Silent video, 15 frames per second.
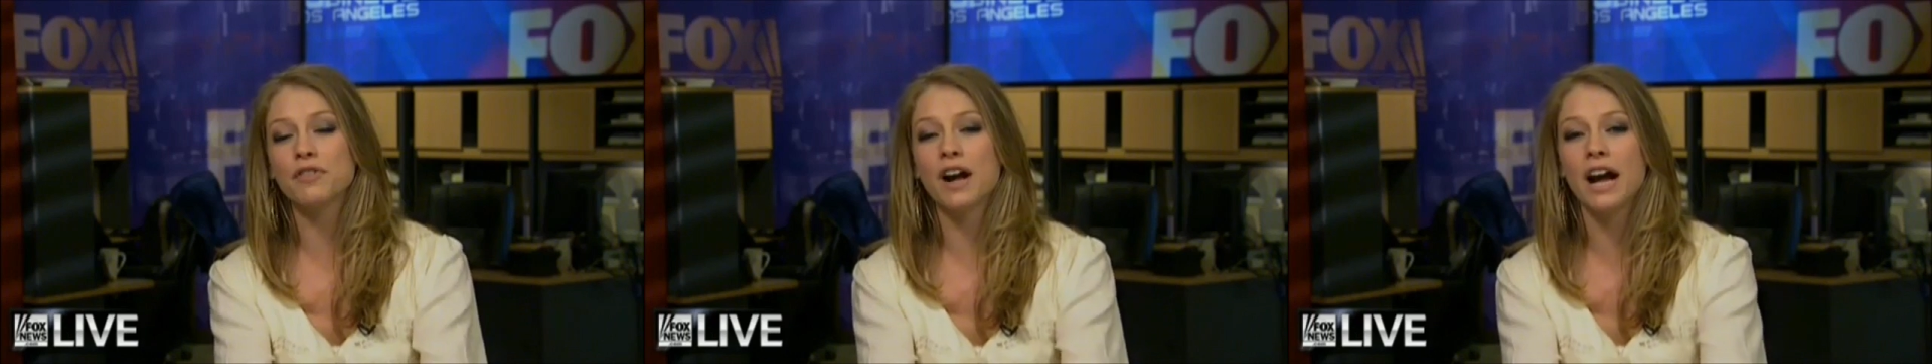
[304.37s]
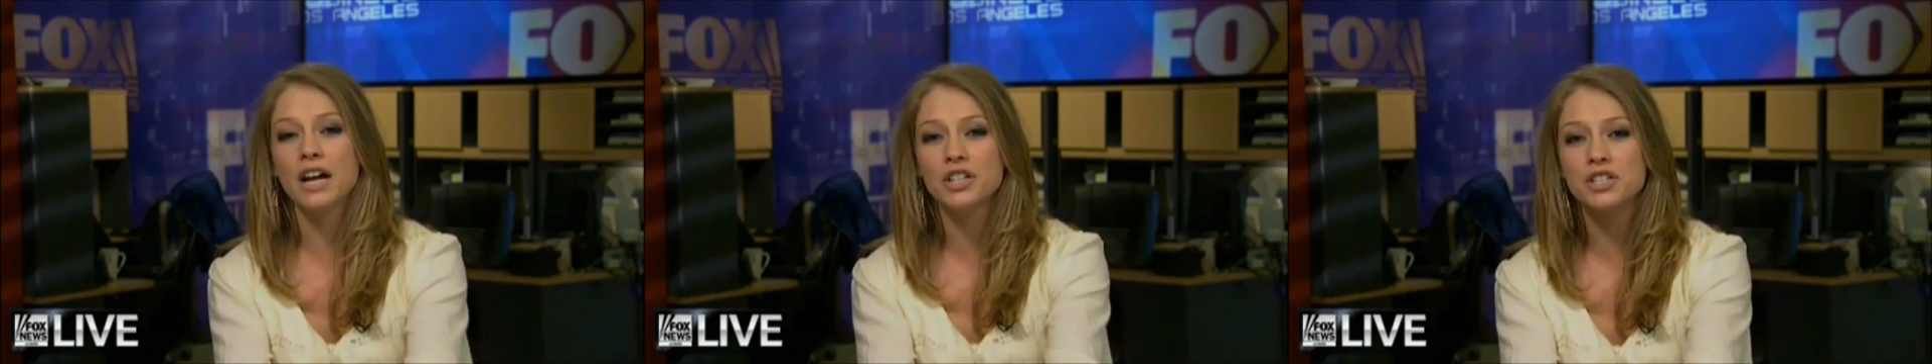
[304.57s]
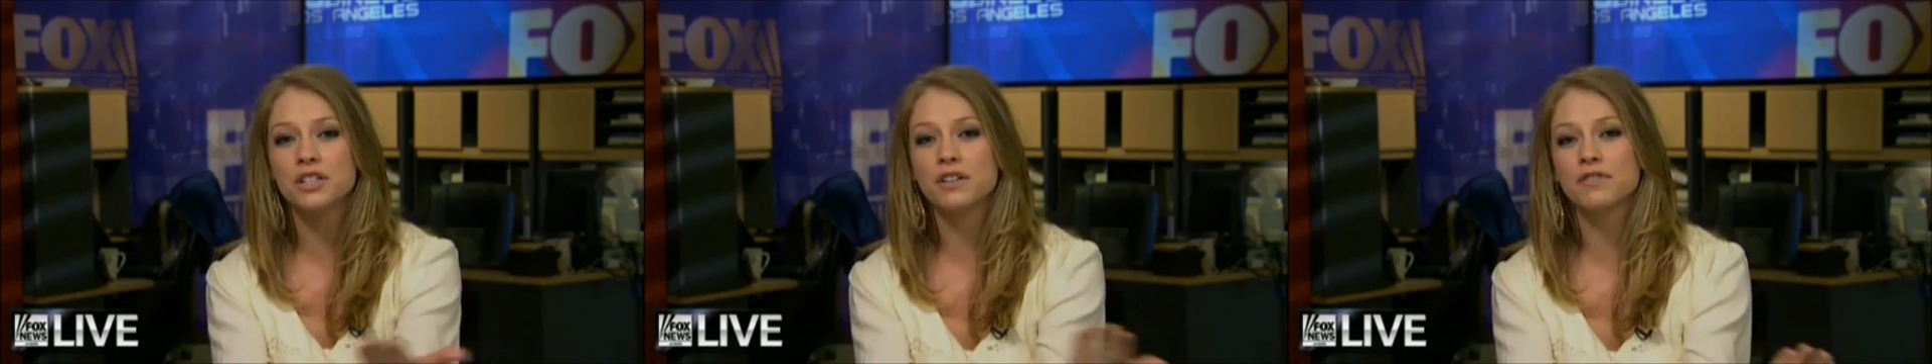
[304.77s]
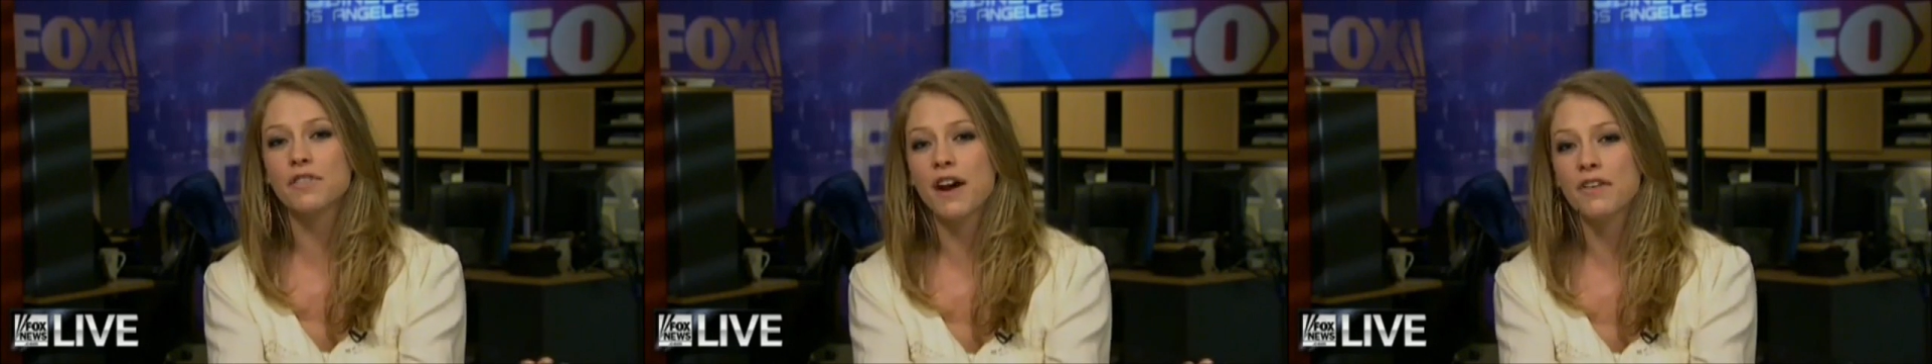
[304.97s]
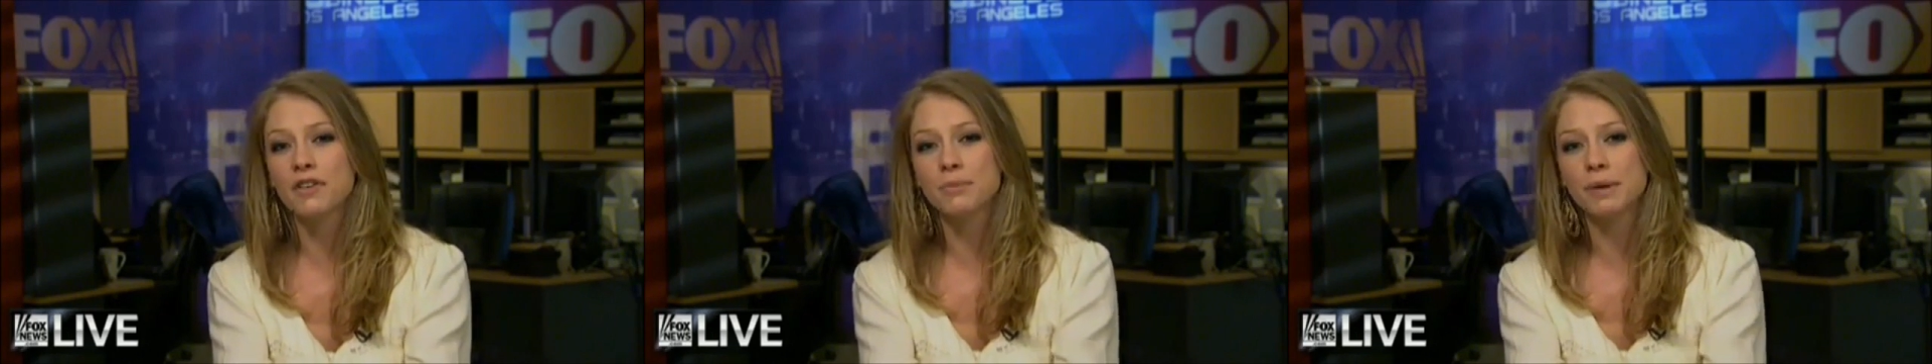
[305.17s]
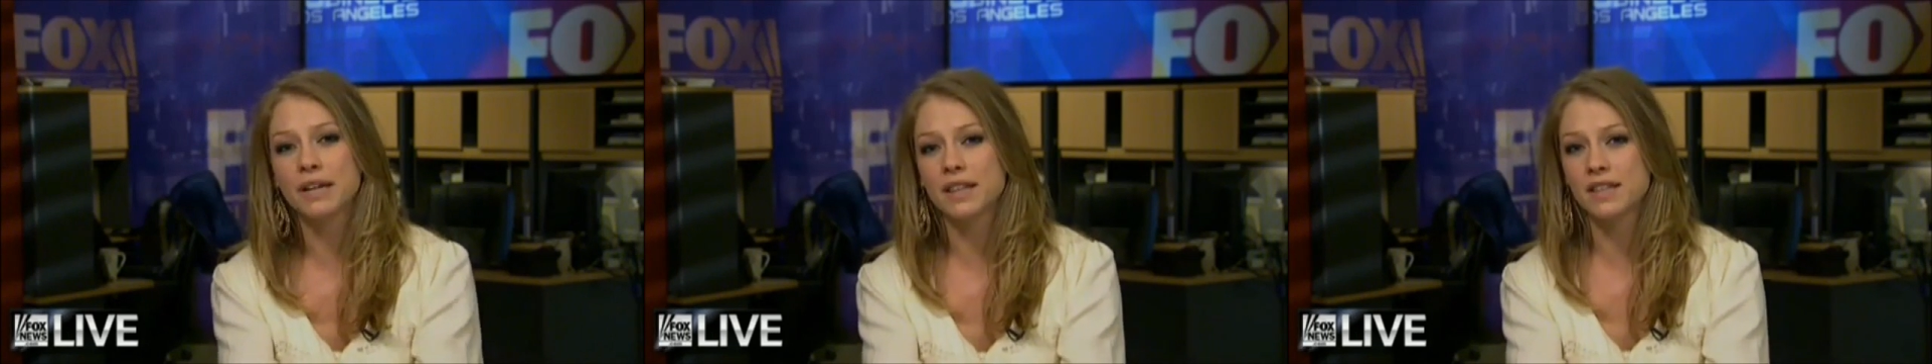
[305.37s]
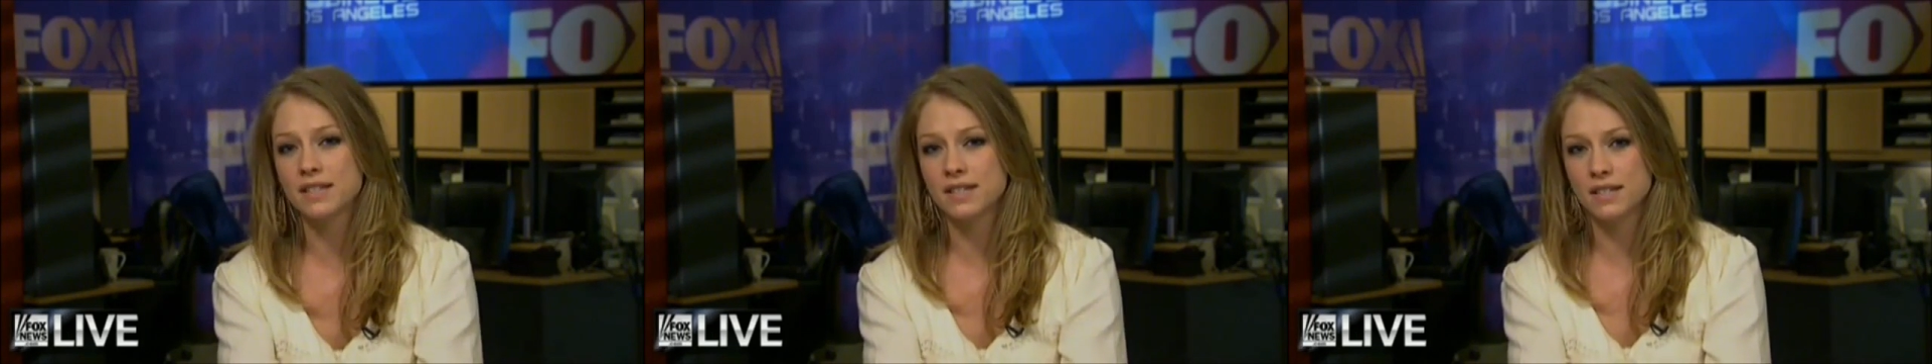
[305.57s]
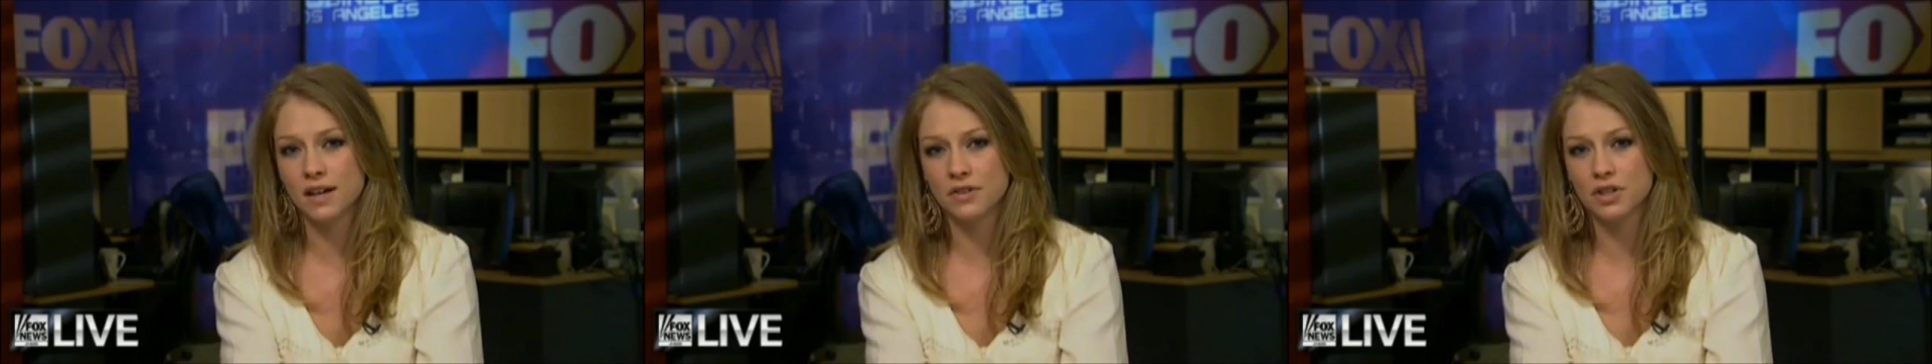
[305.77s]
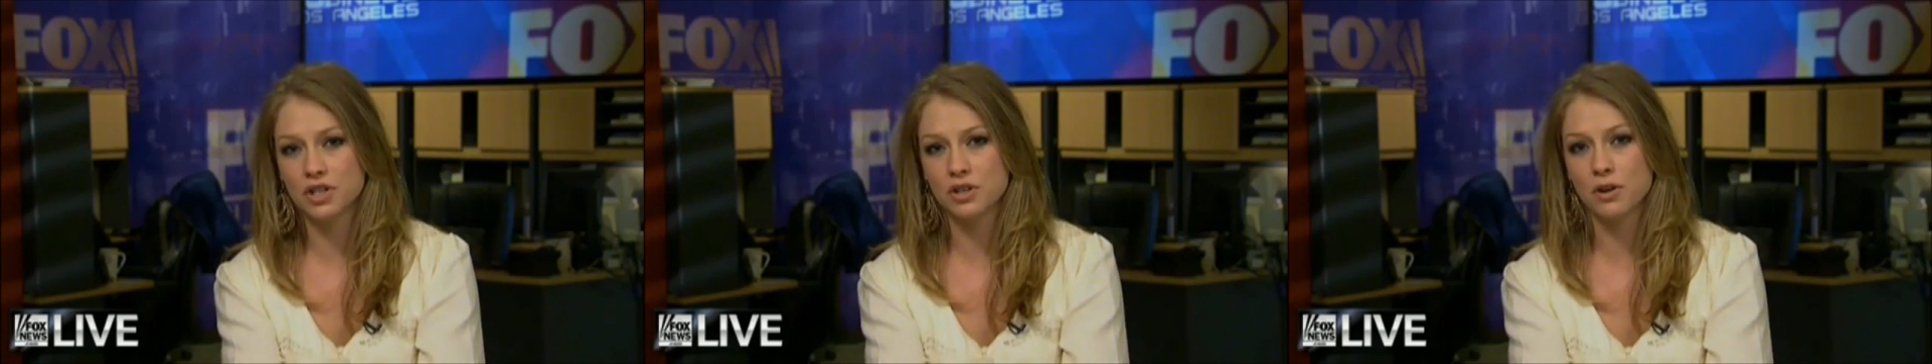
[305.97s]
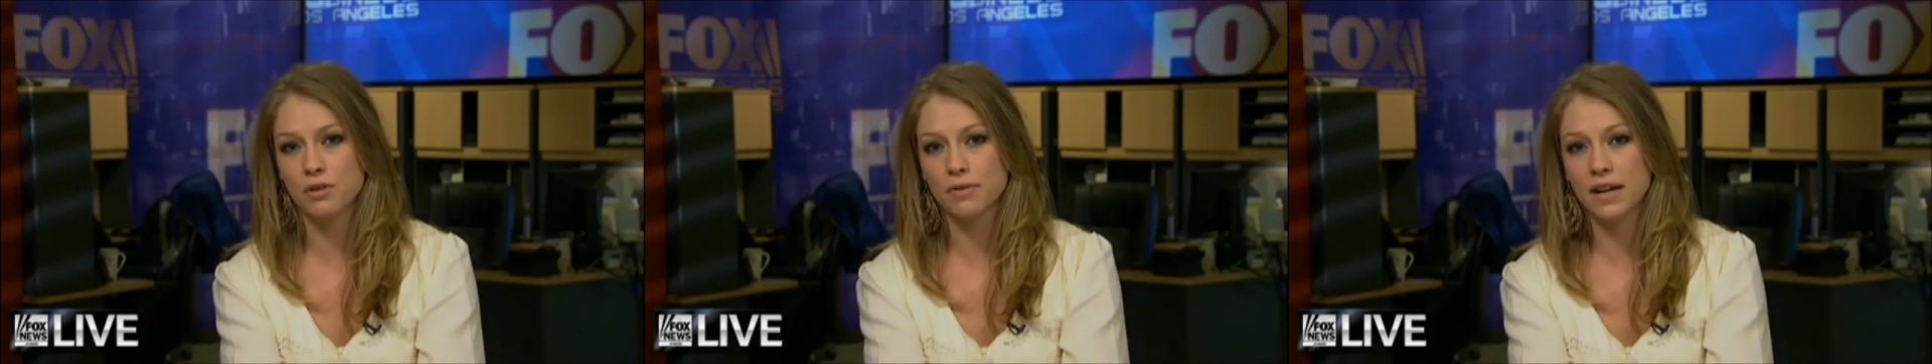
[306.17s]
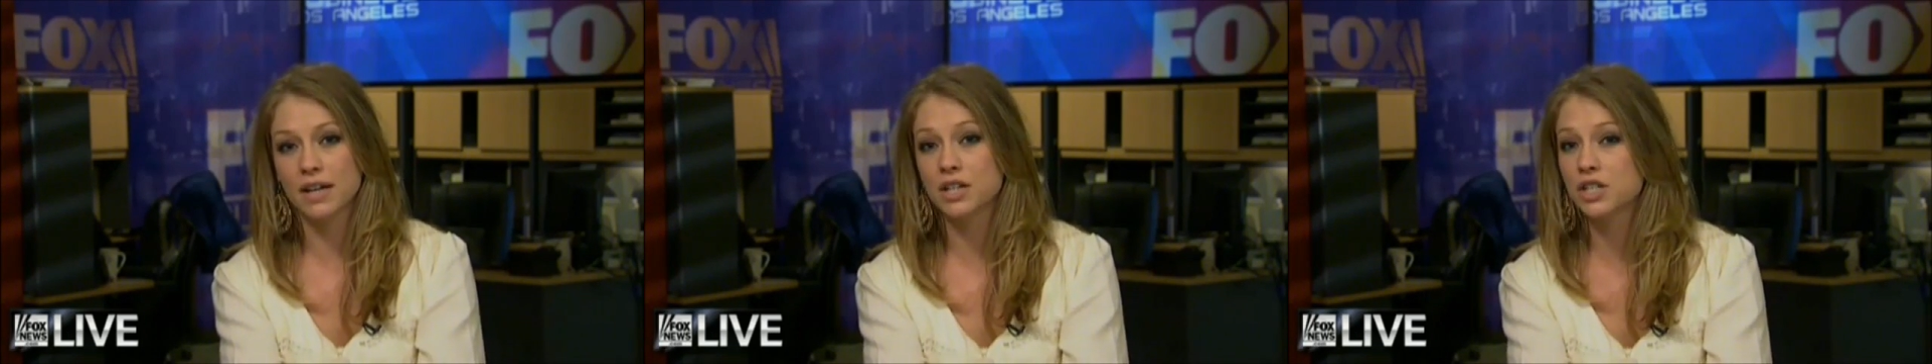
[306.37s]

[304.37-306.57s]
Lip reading: Ashton and for everybody that's done the show already.